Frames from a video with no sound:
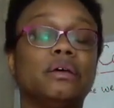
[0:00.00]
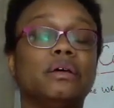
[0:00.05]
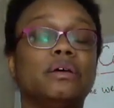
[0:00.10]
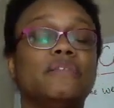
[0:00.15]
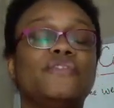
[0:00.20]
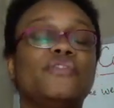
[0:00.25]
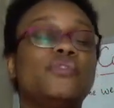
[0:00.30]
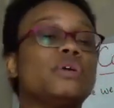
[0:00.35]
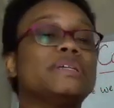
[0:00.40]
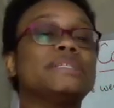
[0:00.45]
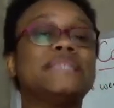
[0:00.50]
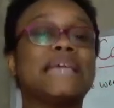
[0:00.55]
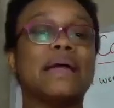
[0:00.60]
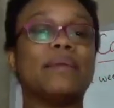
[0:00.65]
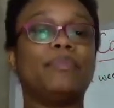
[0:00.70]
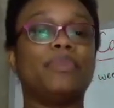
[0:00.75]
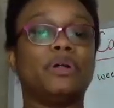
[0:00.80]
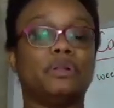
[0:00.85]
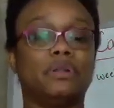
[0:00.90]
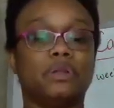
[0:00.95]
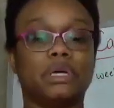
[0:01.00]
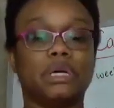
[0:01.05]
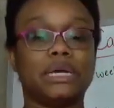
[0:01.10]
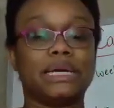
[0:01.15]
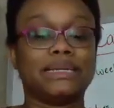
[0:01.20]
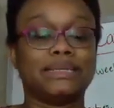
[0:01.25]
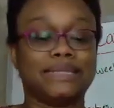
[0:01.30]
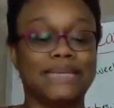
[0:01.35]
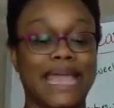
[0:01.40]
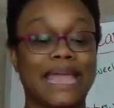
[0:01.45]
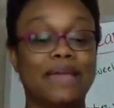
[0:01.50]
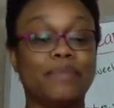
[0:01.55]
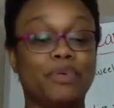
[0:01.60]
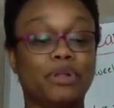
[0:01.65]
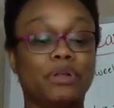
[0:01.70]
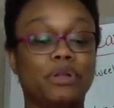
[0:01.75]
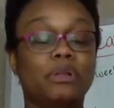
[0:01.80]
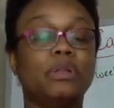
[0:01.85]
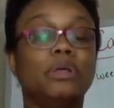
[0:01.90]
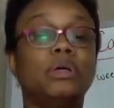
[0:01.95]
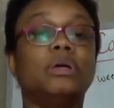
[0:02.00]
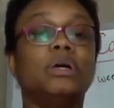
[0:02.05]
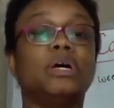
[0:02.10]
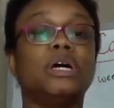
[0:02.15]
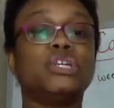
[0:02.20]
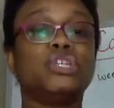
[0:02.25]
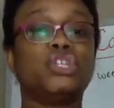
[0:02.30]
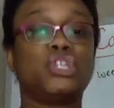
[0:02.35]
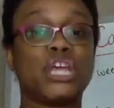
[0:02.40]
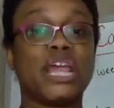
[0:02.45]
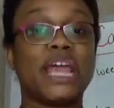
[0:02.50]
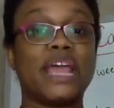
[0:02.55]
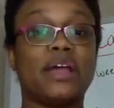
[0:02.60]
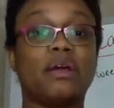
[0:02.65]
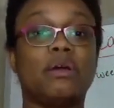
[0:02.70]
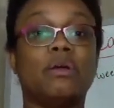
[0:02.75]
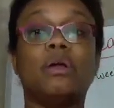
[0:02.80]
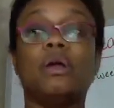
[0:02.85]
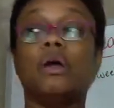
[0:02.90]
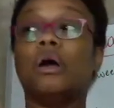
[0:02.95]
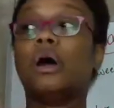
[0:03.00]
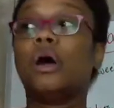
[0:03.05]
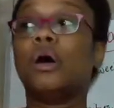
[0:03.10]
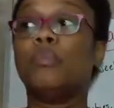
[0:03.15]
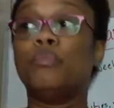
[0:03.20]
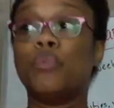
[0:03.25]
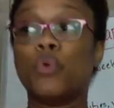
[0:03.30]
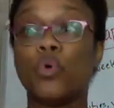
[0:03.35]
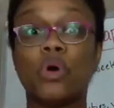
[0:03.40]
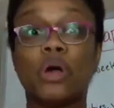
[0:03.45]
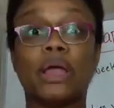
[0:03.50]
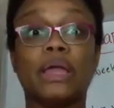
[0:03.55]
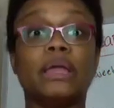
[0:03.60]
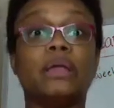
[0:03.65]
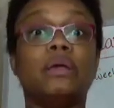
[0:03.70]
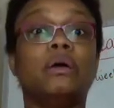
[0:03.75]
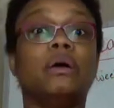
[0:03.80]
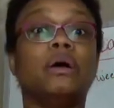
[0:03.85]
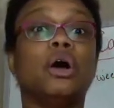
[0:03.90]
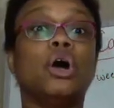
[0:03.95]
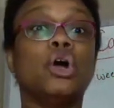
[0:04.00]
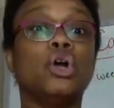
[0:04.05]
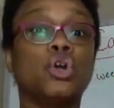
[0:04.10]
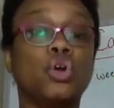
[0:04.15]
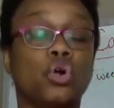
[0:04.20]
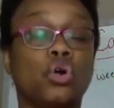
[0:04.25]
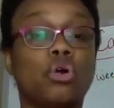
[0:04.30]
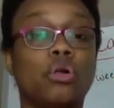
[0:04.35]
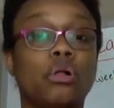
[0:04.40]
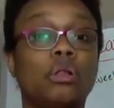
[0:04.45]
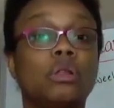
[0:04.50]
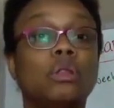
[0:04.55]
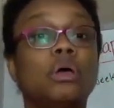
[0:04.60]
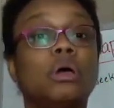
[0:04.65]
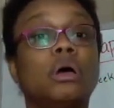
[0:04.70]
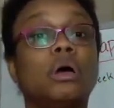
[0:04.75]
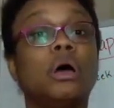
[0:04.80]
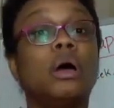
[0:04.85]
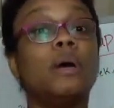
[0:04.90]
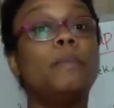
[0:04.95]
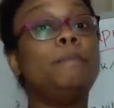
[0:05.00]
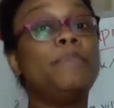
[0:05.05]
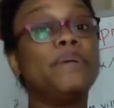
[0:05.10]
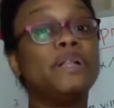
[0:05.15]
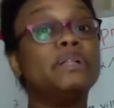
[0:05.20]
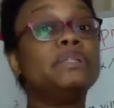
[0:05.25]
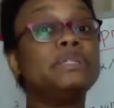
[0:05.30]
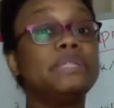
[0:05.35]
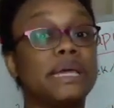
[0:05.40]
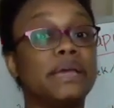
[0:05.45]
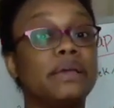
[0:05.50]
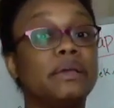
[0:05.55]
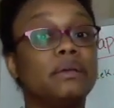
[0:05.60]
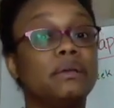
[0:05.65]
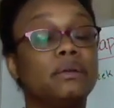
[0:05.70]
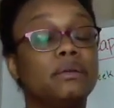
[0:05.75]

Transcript: For example, a table, a chair, a boy, a girl, a building.